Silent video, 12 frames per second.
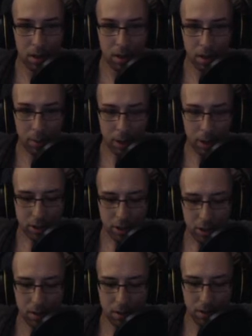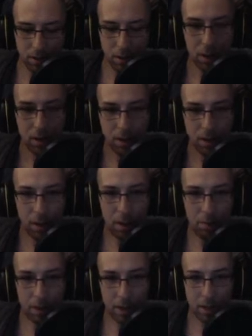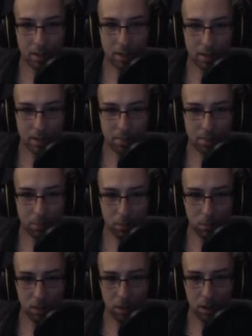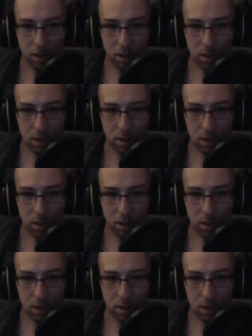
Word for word: and a water jar. I'm gonna guess that's at the mortar